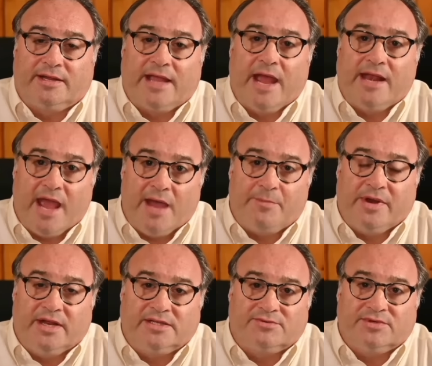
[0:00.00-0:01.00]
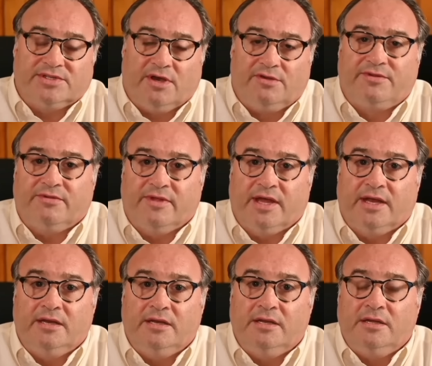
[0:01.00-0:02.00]
or can happen as a result of
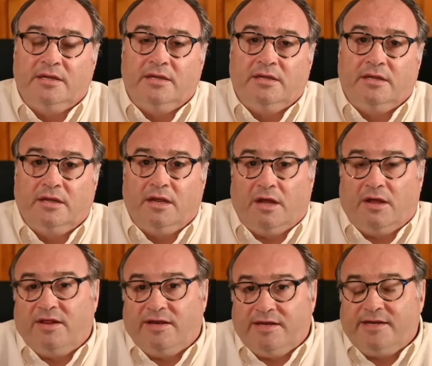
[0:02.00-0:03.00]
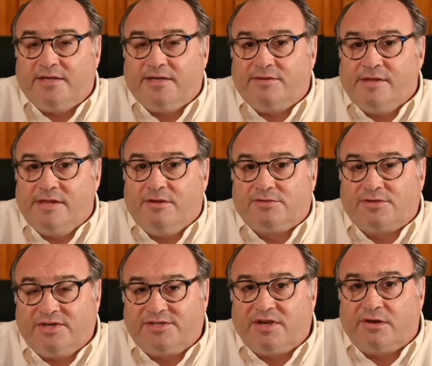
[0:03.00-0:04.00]
that. Yeah, they, they, and those
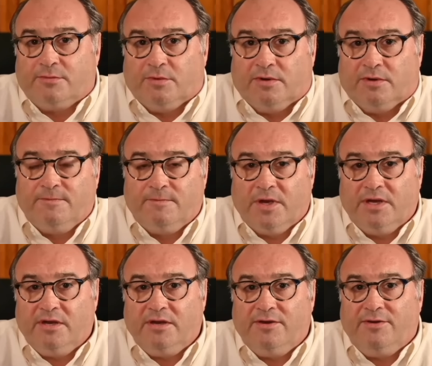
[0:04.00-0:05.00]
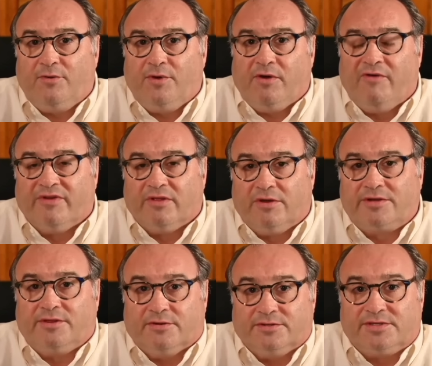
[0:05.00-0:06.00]
are considerable, right? You don't want to
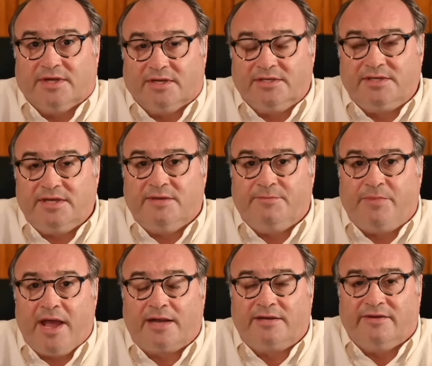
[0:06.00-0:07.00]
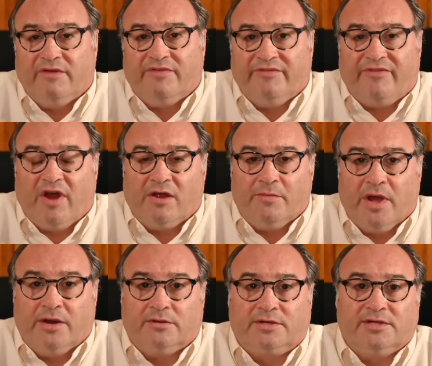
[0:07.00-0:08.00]
overlook those things. The impact of
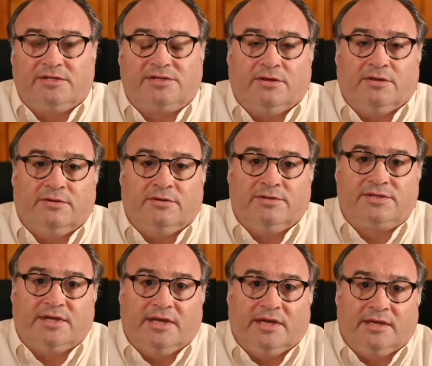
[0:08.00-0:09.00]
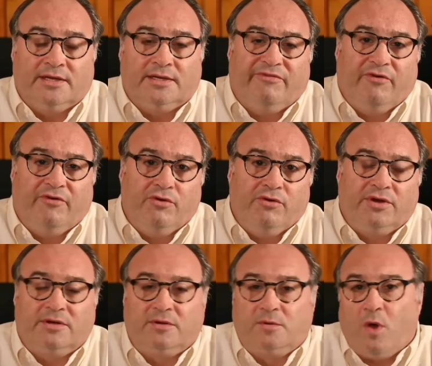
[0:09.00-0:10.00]
environmental concerns and
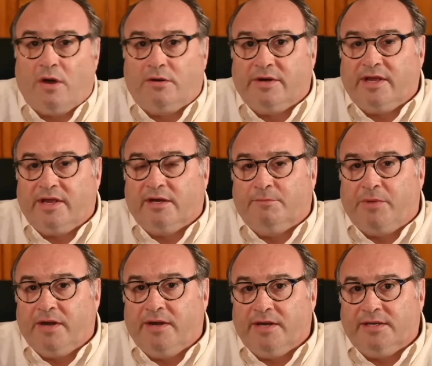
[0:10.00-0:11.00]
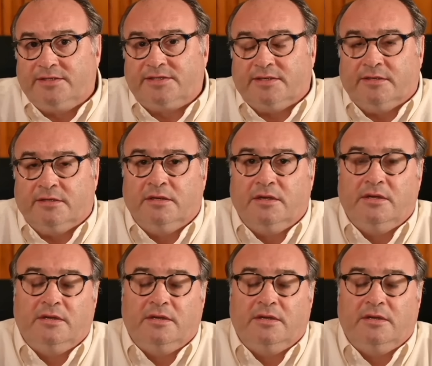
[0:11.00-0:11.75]
food quality and abundance and